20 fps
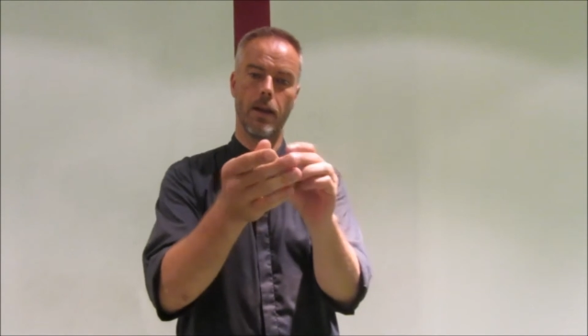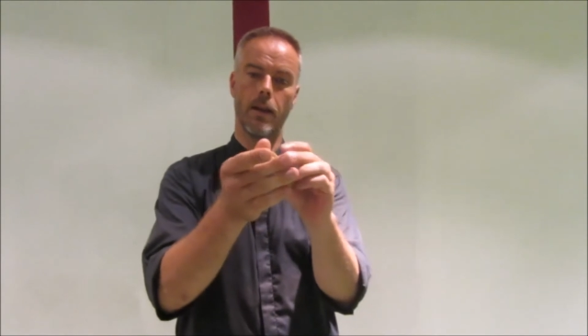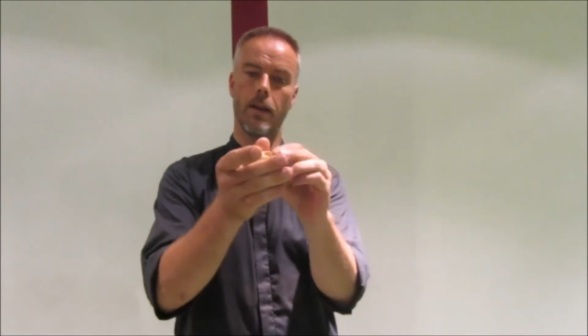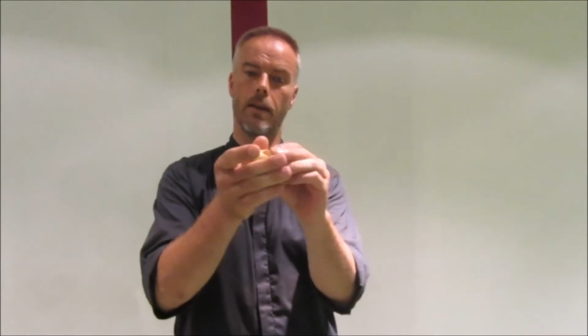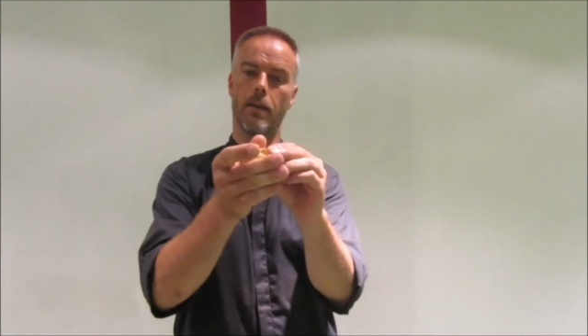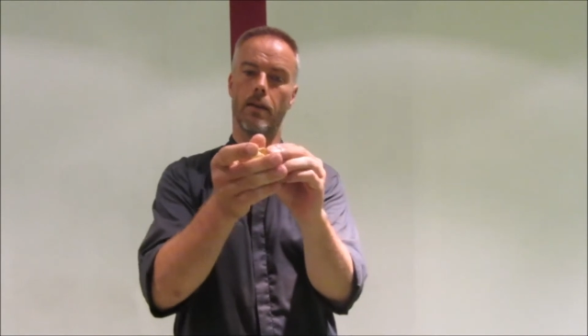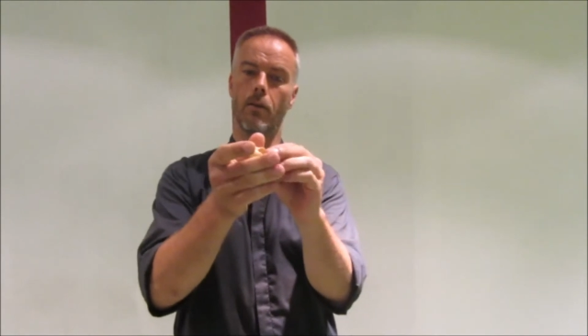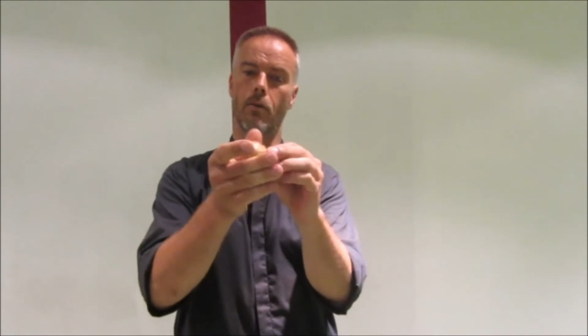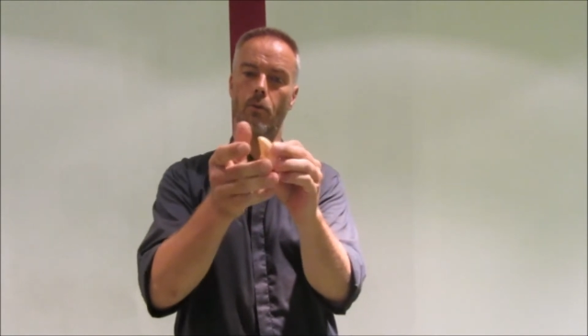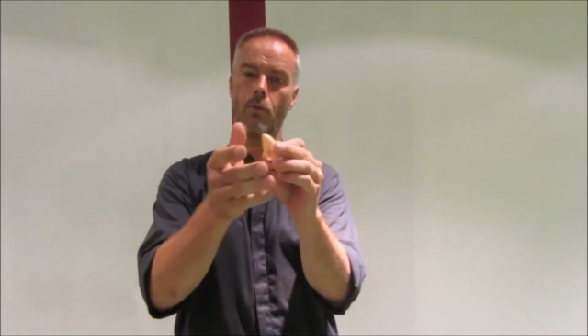
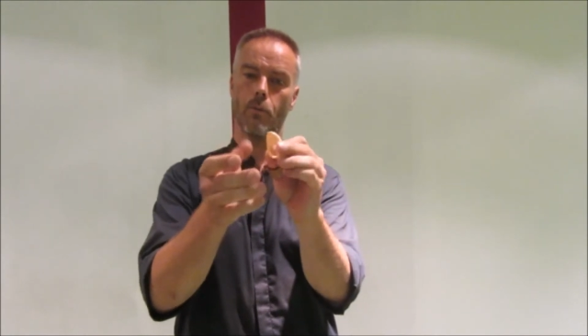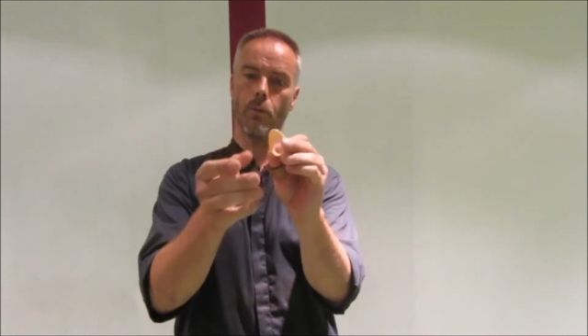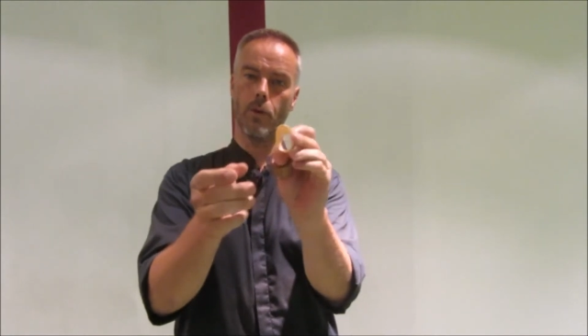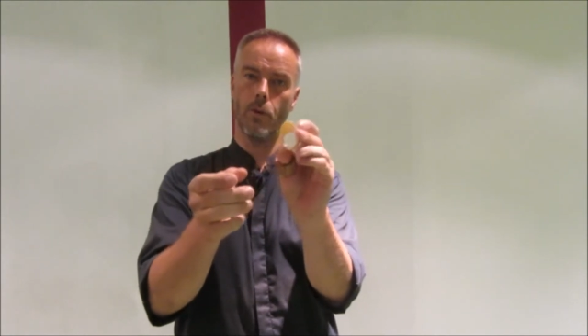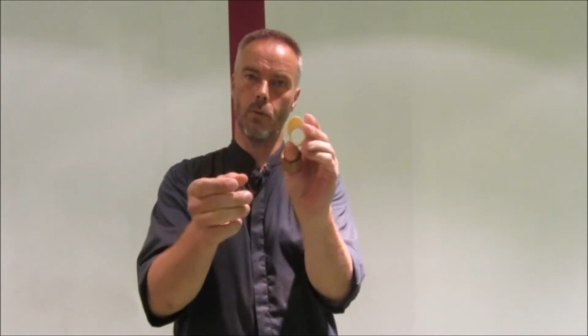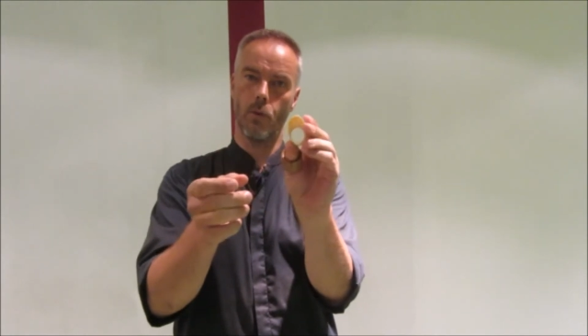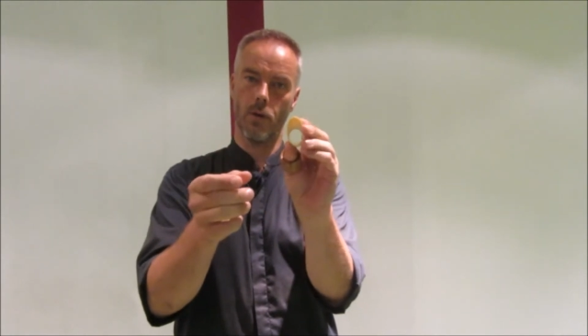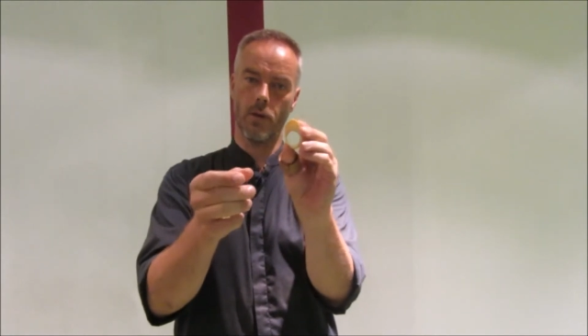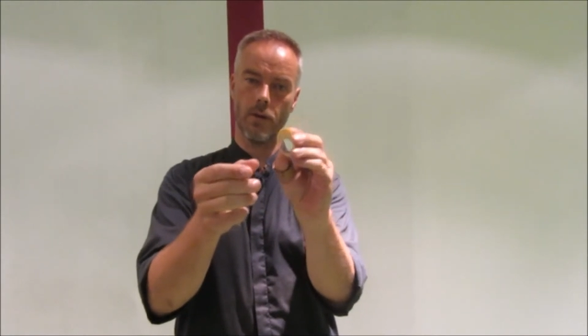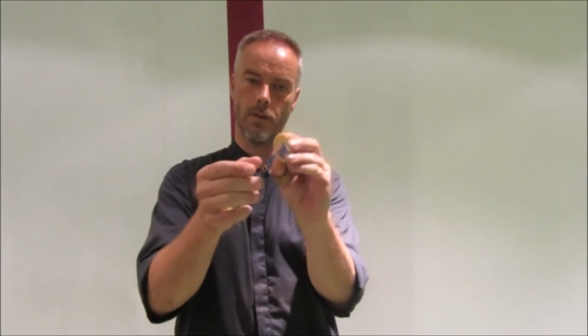and a
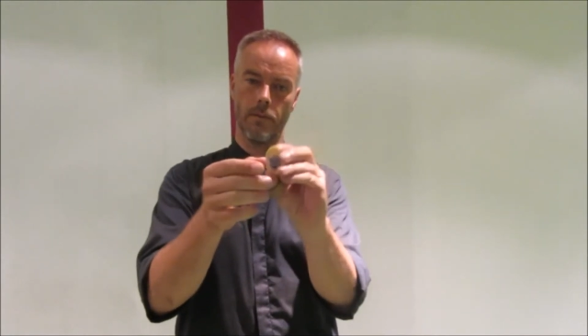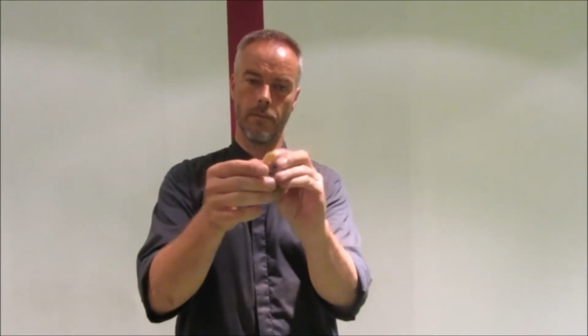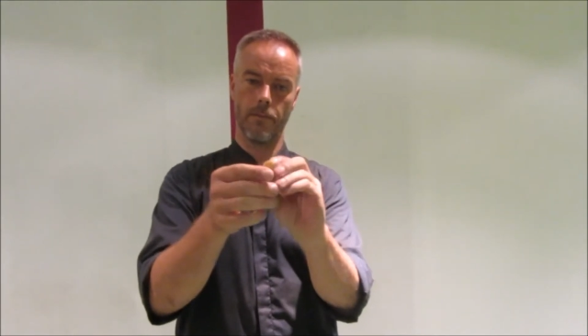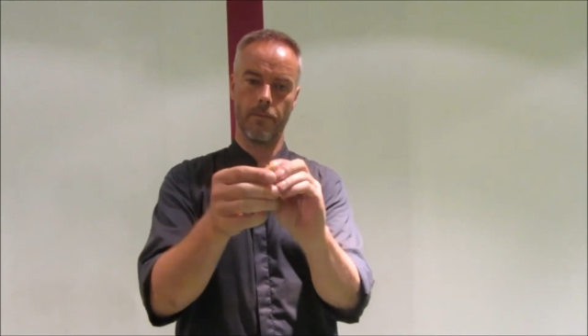normal one